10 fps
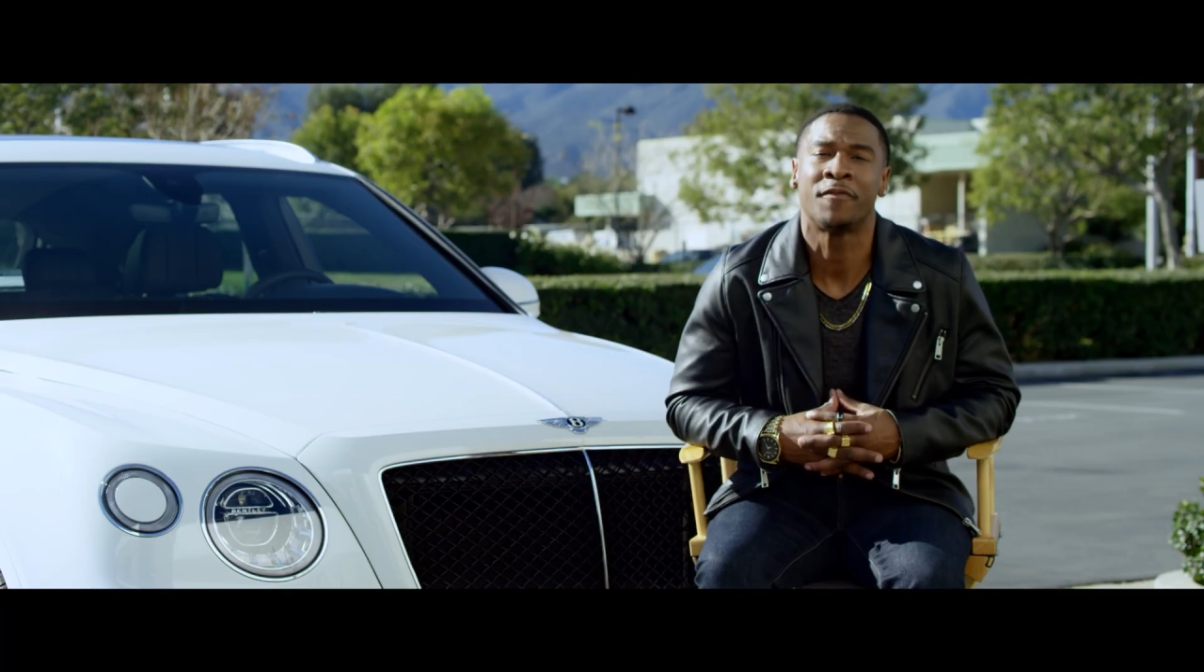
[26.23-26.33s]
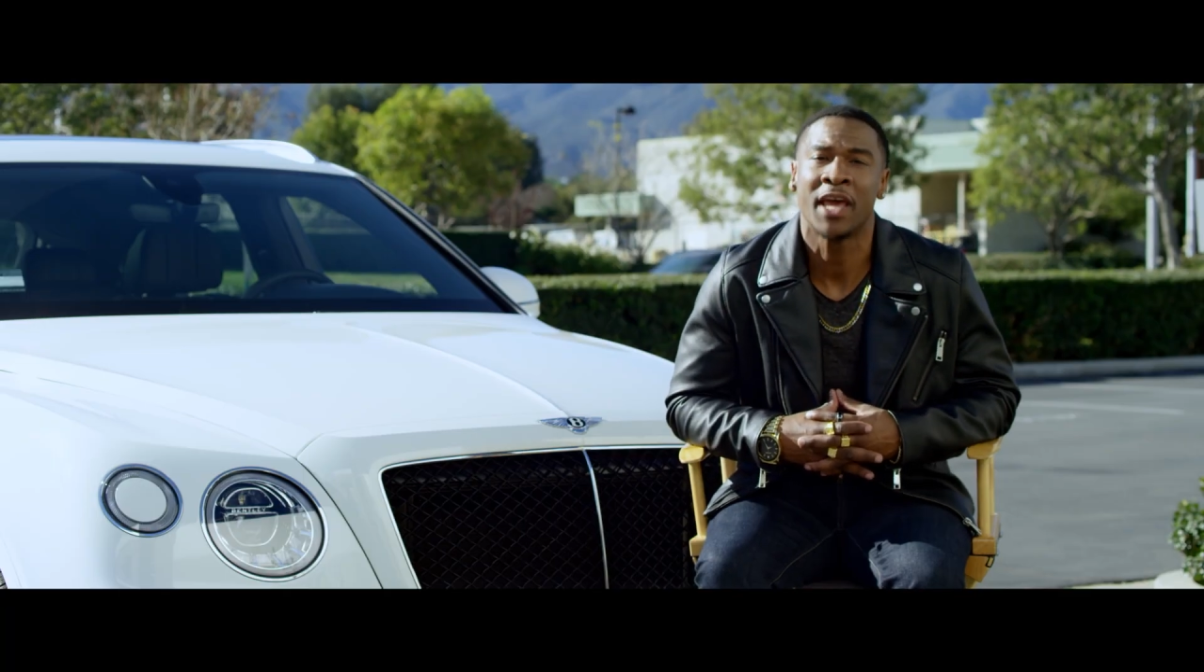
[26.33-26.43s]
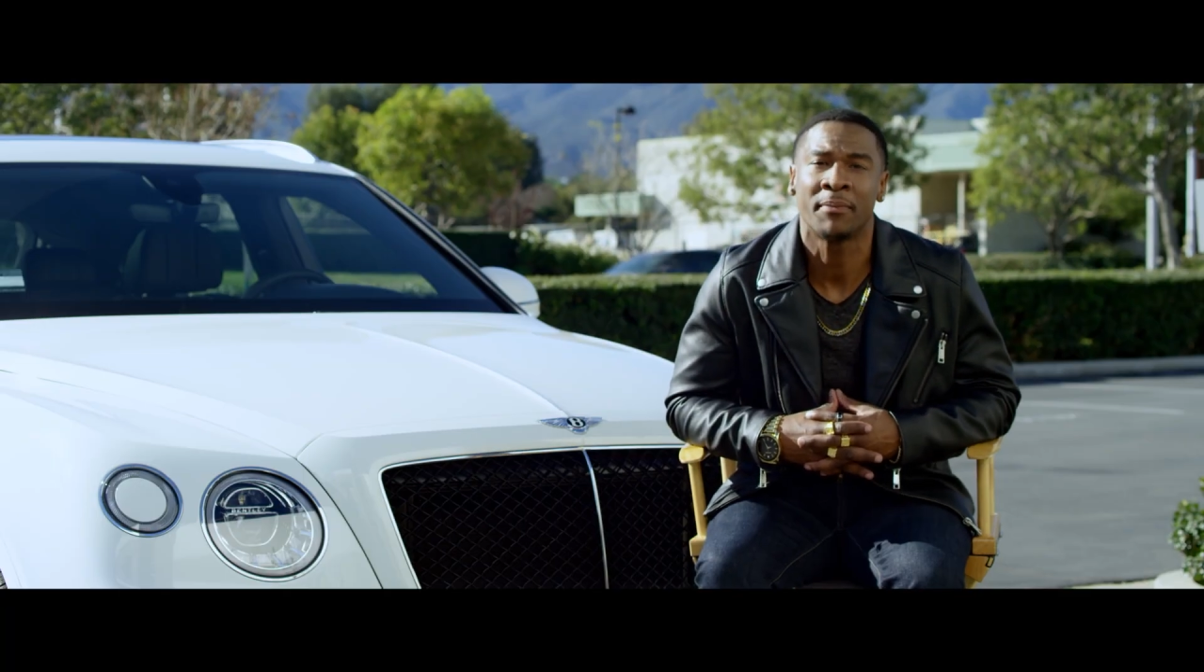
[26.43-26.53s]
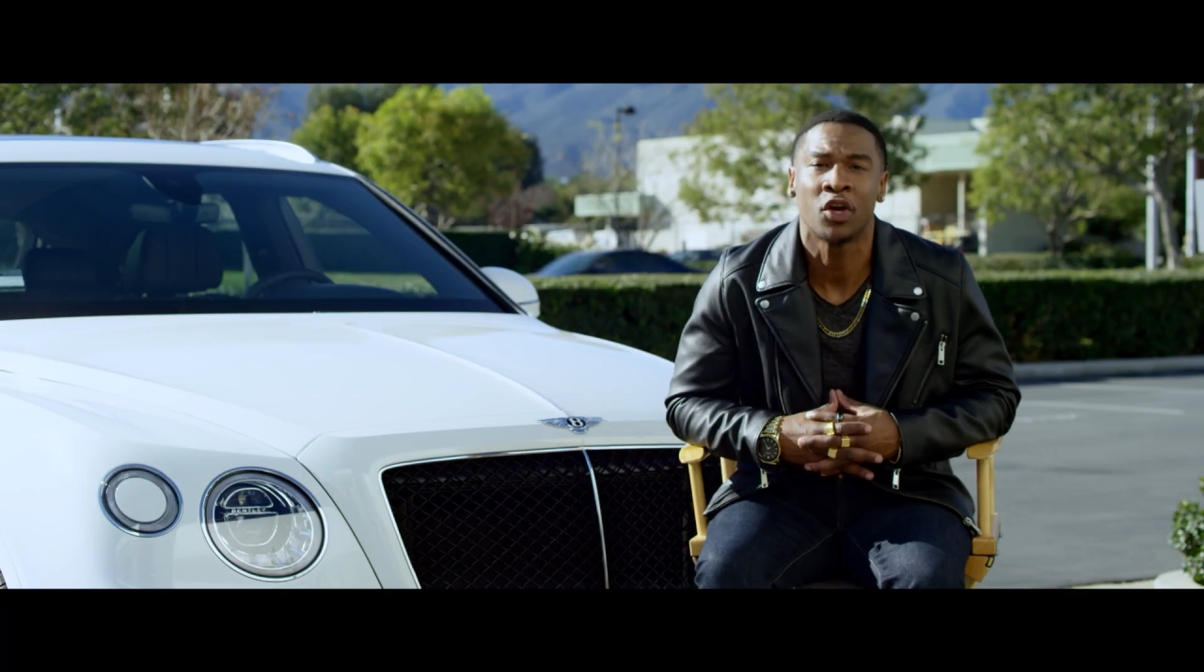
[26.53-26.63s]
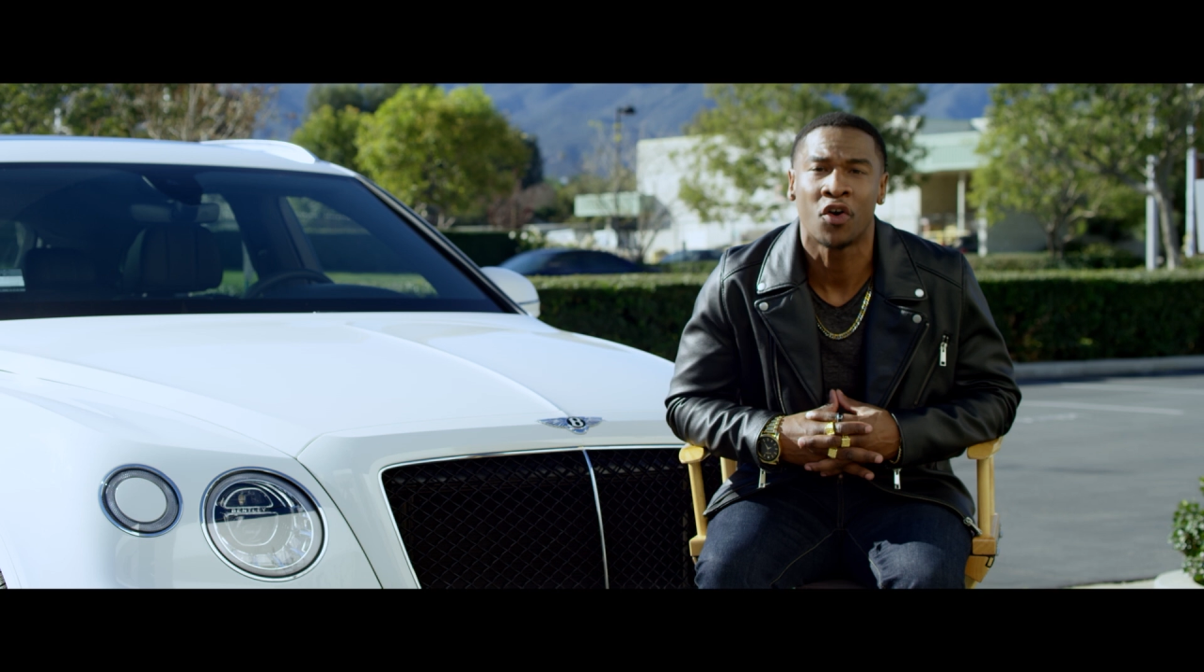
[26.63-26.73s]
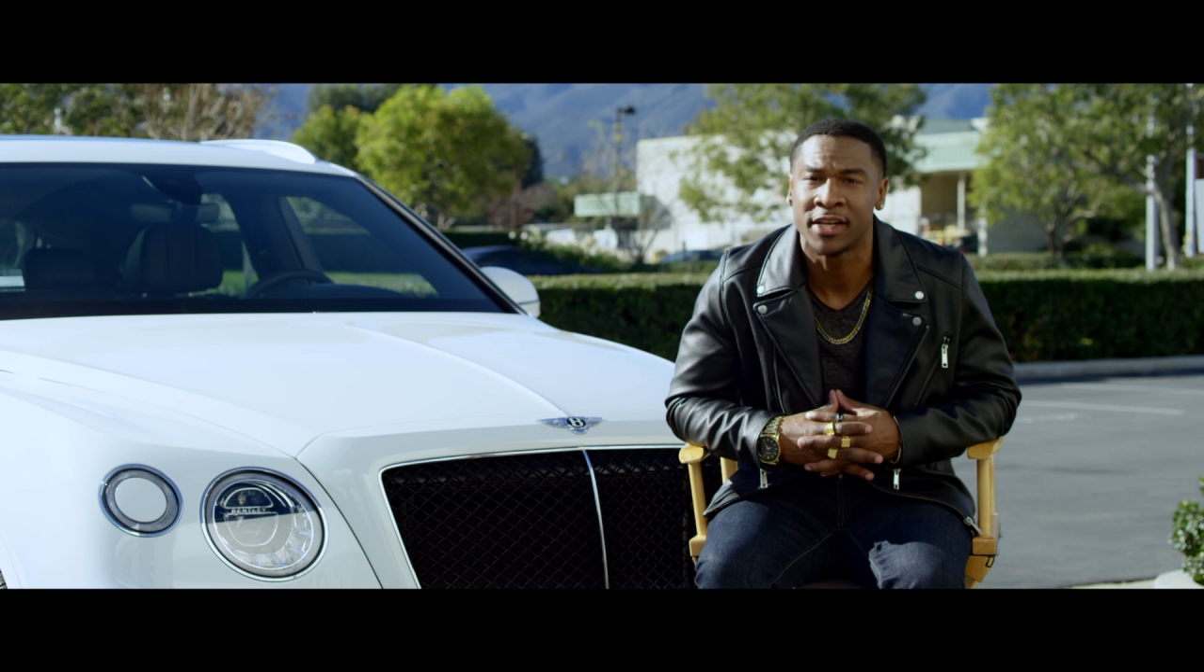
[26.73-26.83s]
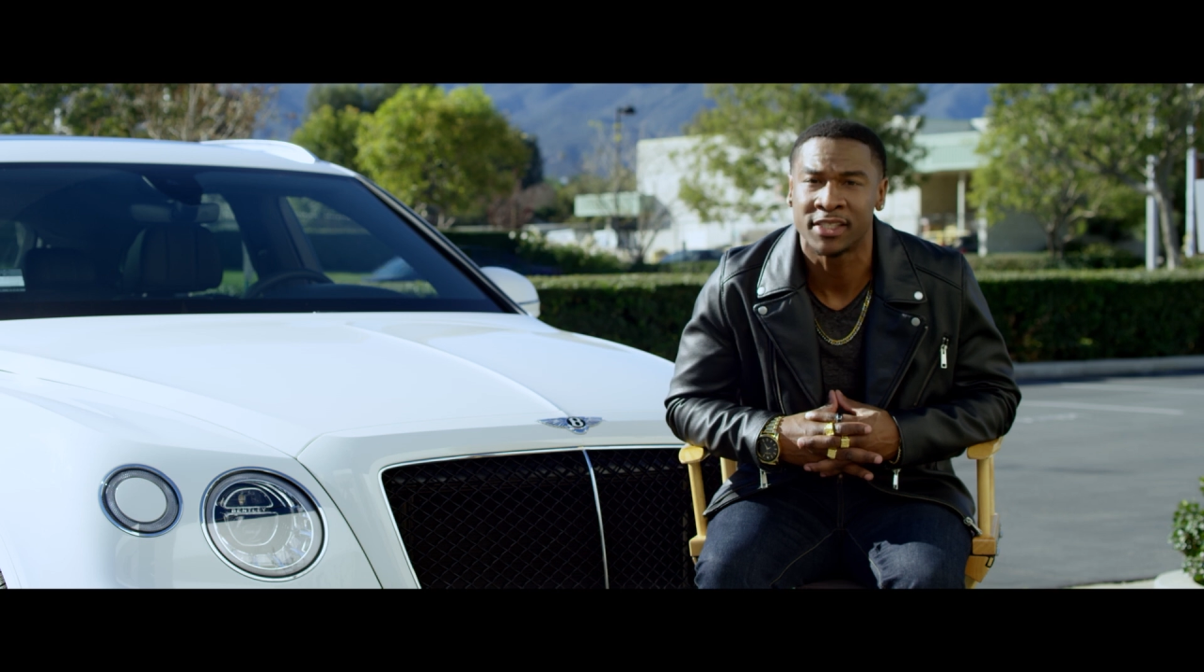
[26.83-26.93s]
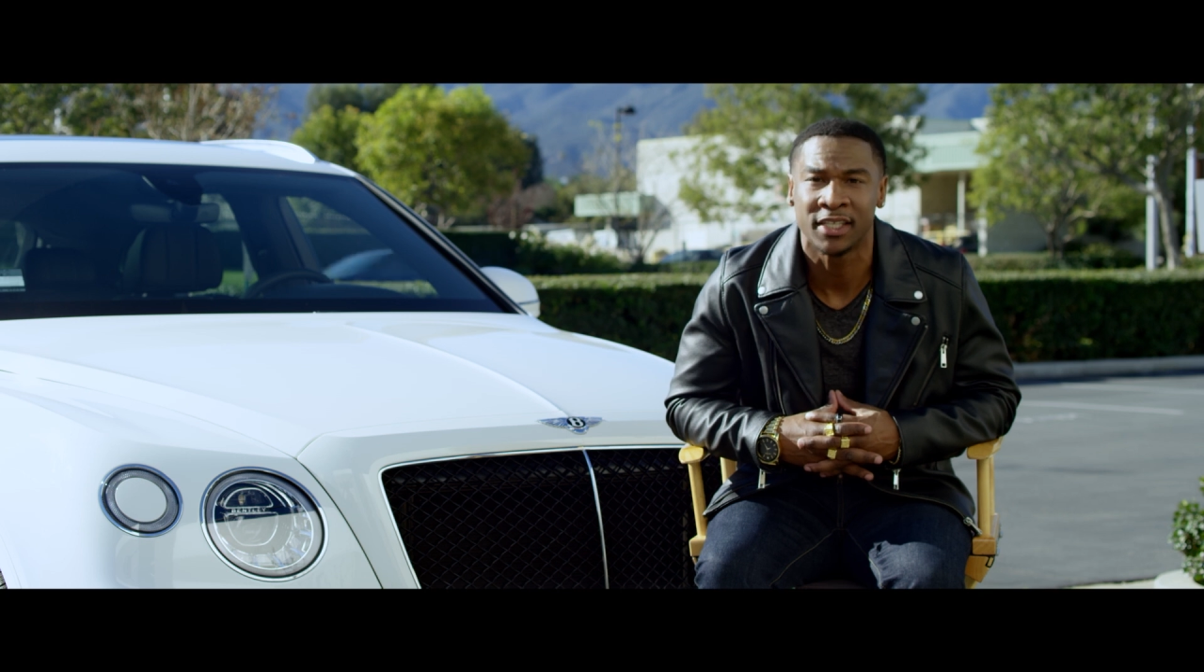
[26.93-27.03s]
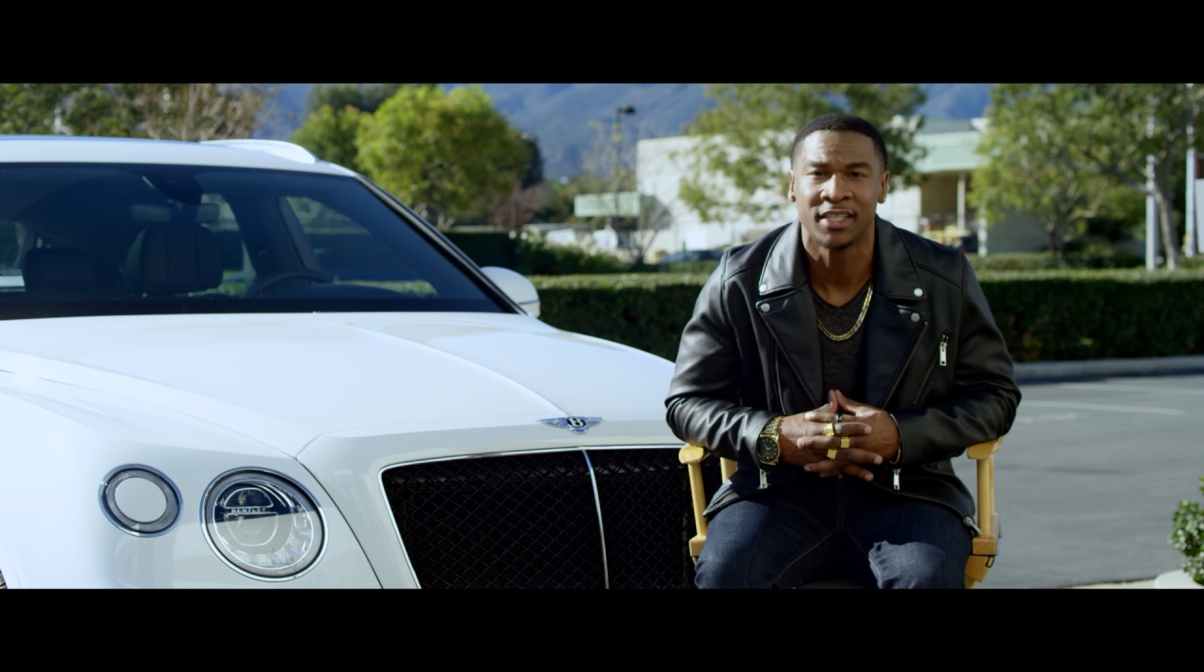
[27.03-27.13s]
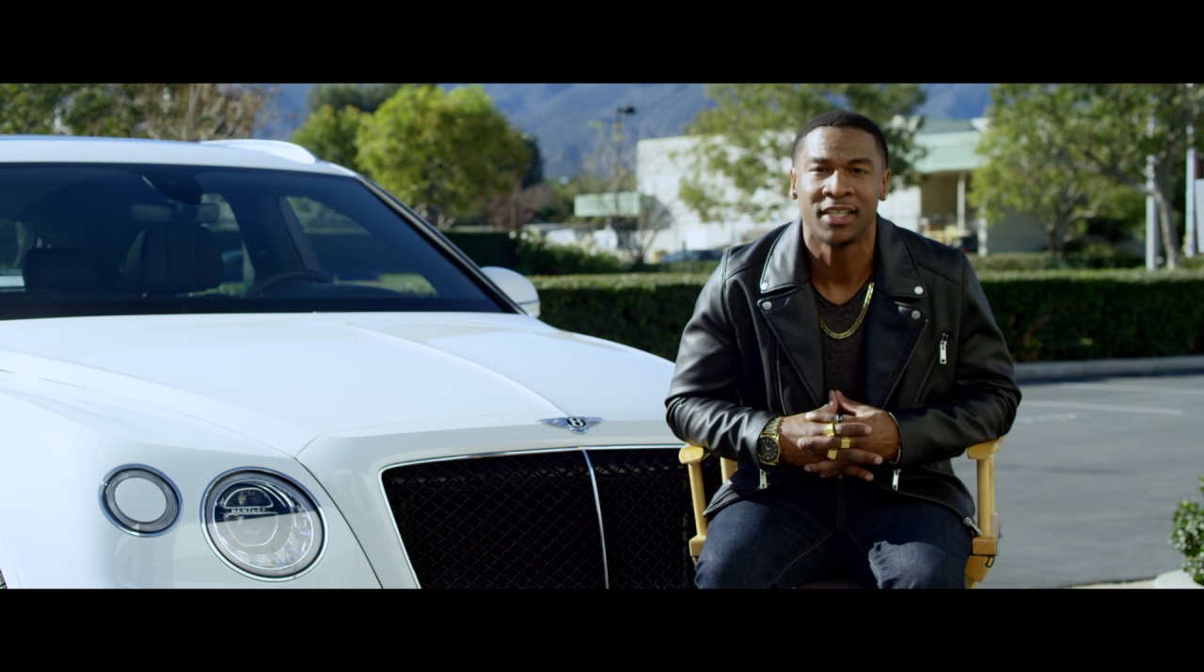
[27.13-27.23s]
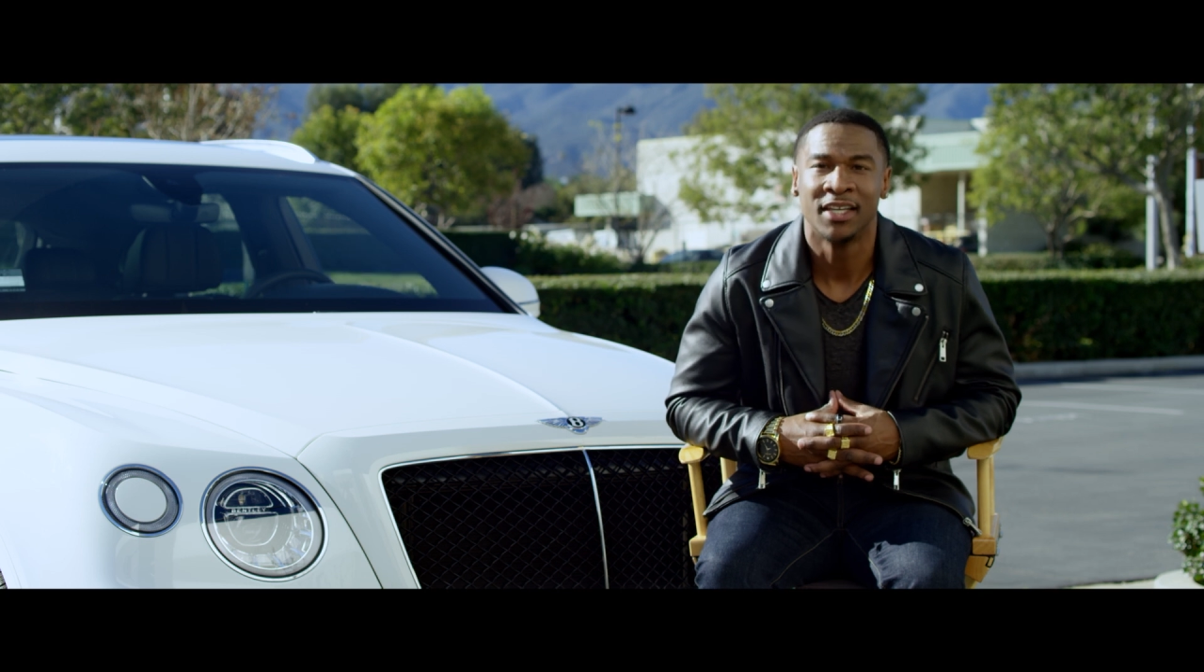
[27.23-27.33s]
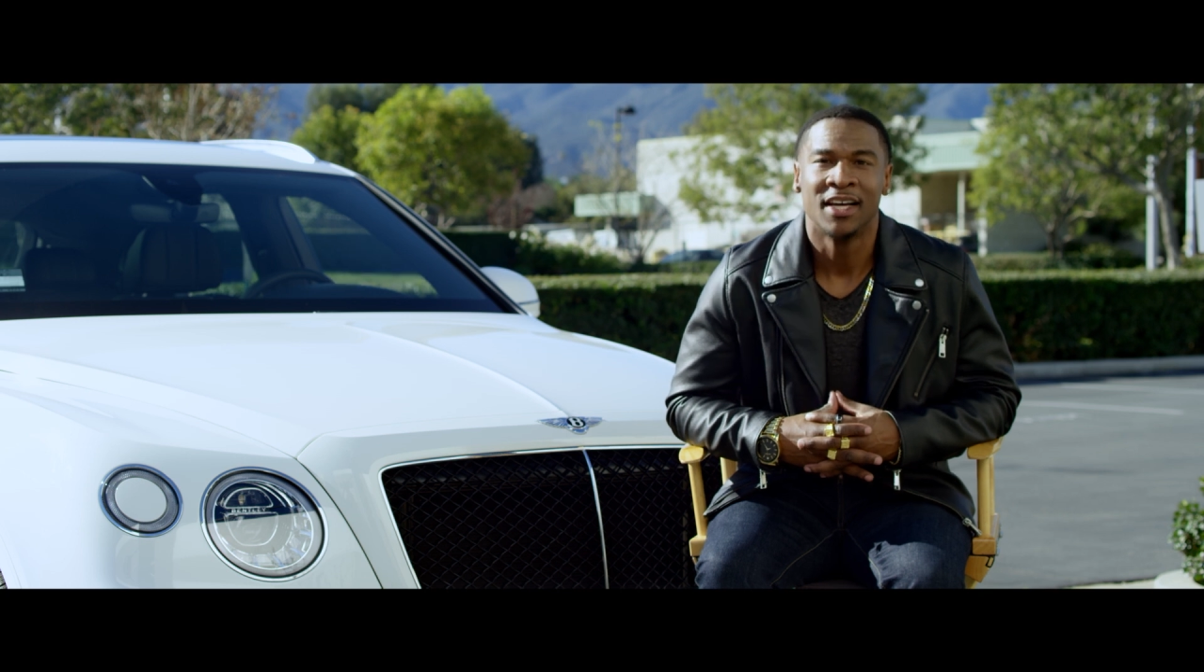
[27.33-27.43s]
family oriented.